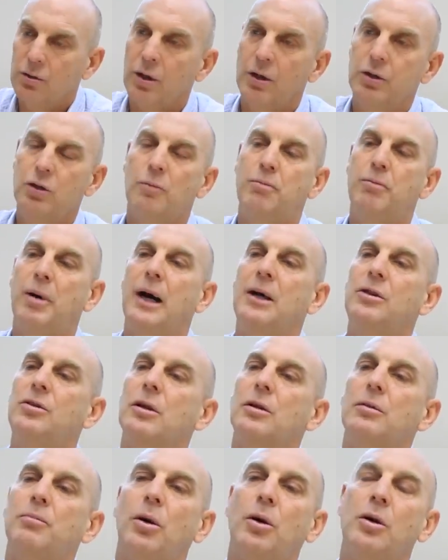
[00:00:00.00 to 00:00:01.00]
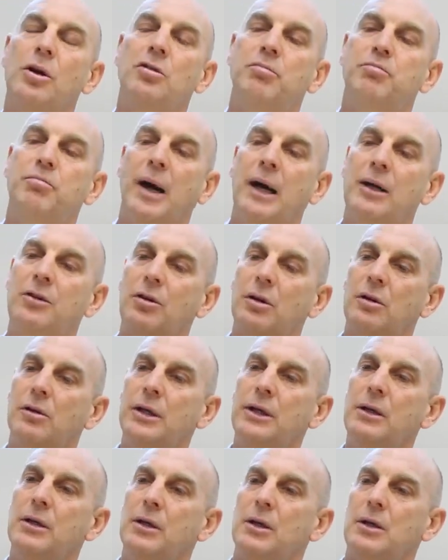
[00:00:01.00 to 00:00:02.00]
So your basic body's
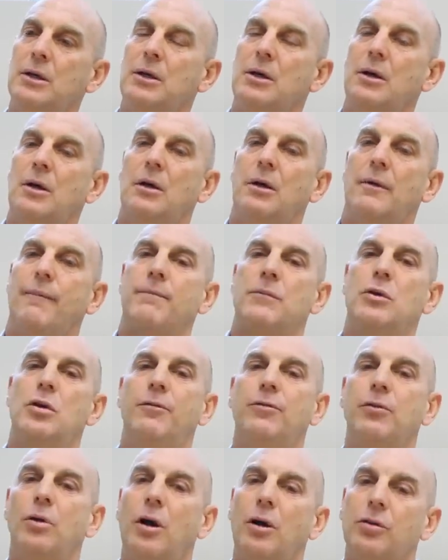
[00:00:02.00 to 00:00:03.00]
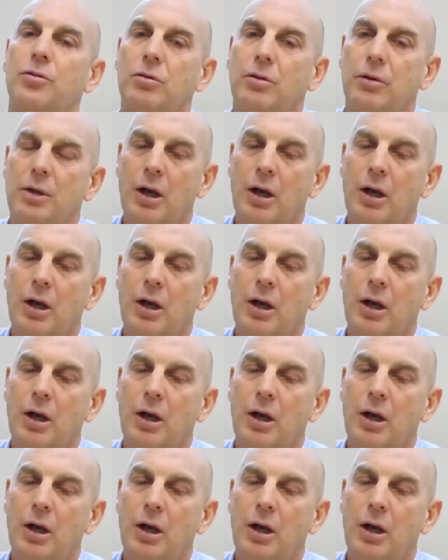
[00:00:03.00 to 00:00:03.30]
basically you've lost.